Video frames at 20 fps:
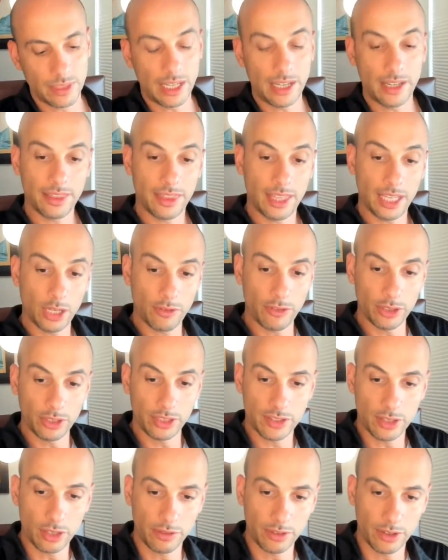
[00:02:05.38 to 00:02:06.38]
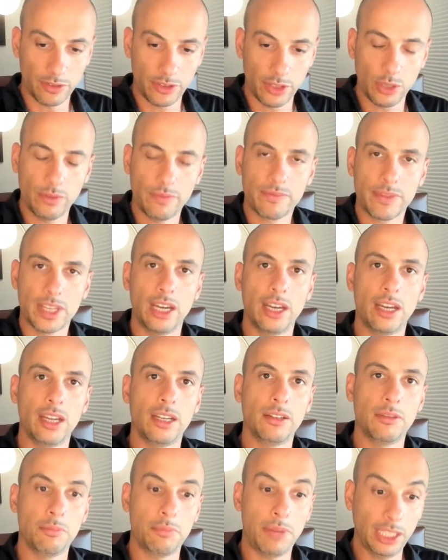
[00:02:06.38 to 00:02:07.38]
thank you for this overview.
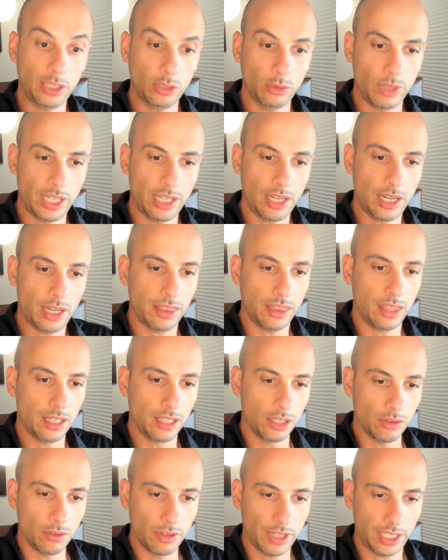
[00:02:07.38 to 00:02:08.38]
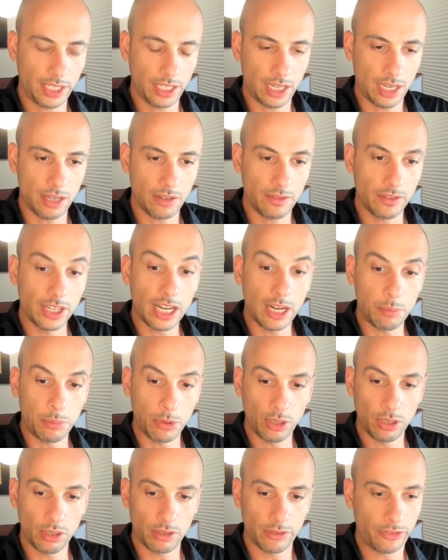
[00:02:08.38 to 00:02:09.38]
And by the way, I think you already have a
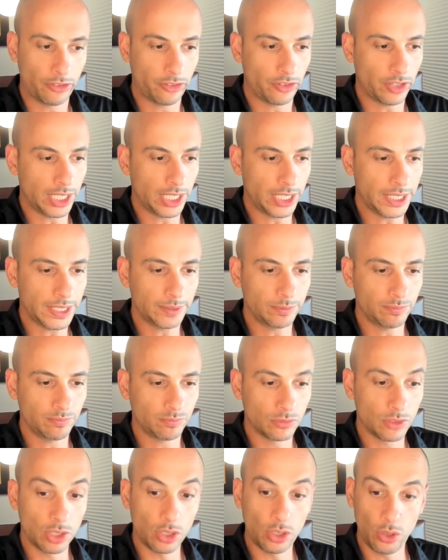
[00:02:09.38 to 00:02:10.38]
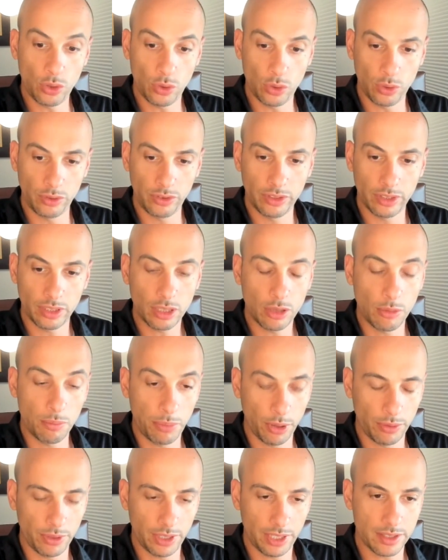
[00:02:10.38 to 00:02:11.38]
couple of good
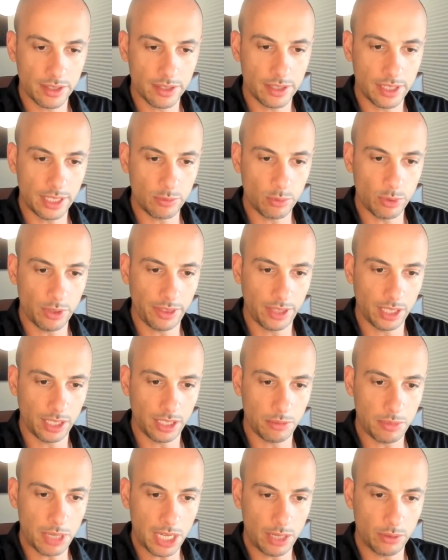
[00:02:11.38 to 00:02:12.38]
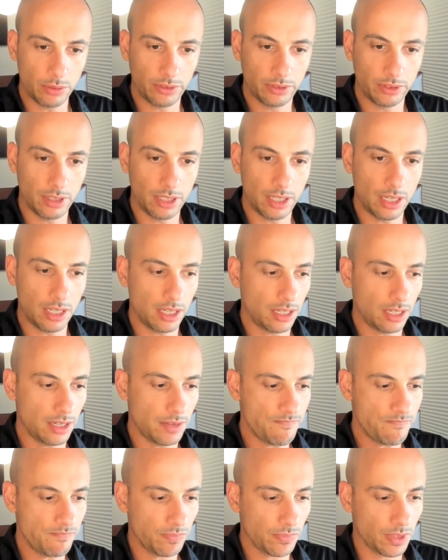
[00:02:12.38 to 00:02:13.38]
components as we're thinking about
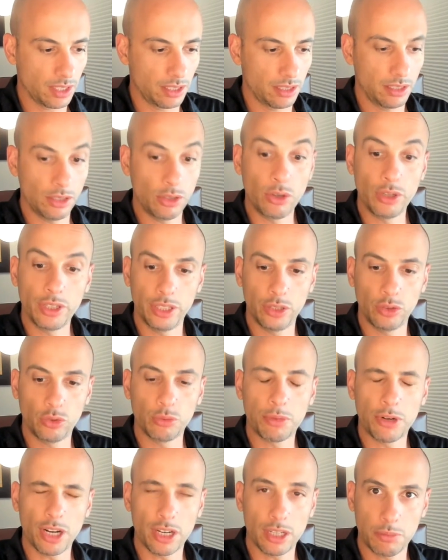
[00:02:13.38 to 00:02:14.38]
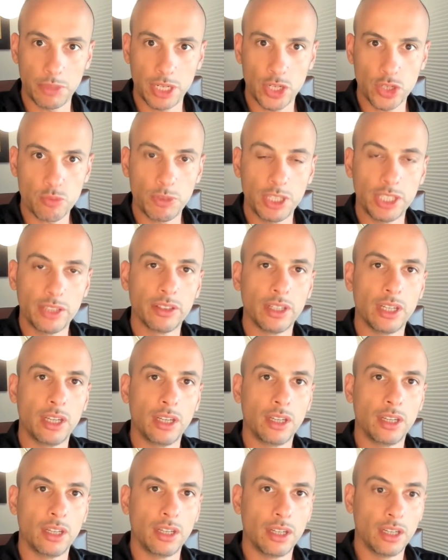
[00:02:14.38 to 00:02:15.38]
going into product management.
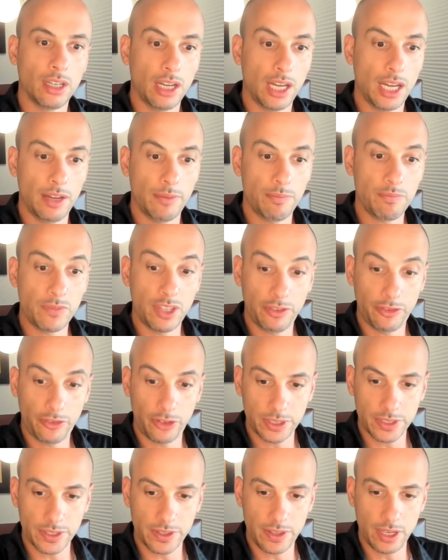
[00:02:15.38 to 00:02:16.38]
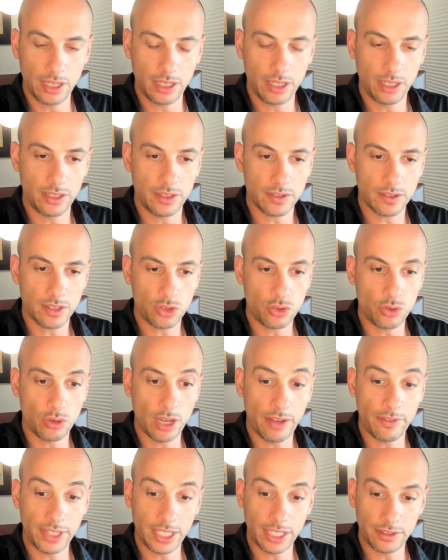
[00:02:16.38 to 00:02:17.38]
The first thing is that you
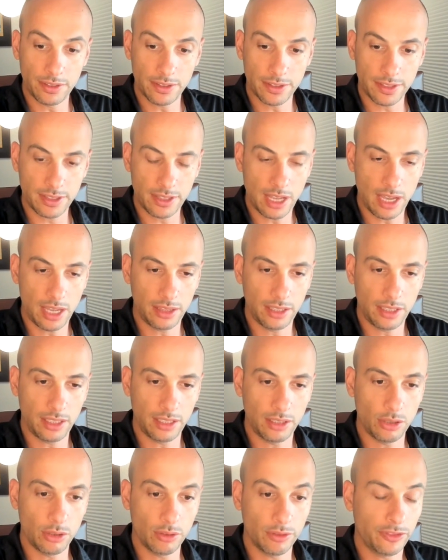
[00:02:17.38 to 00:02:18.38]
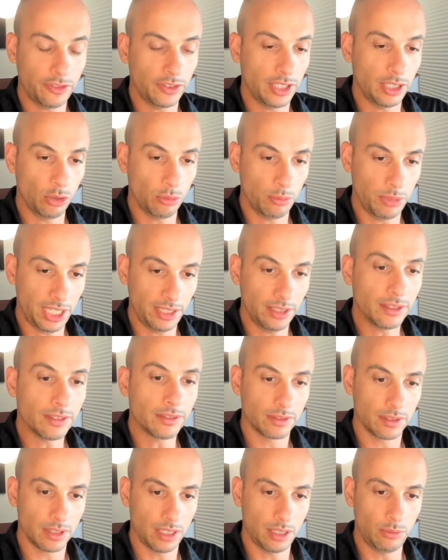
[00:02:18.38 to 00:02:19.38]
have an understanding of the domain,
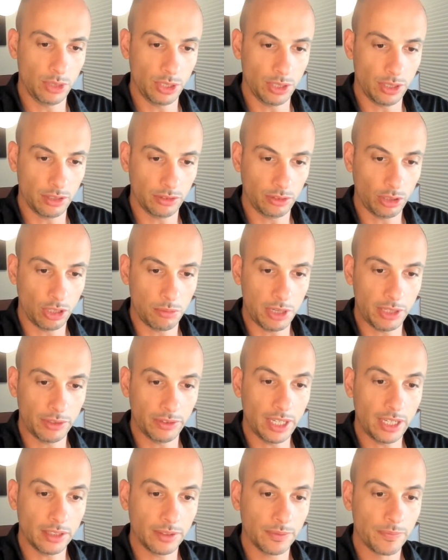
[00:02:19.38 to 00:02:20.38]
and we're going to talk about that.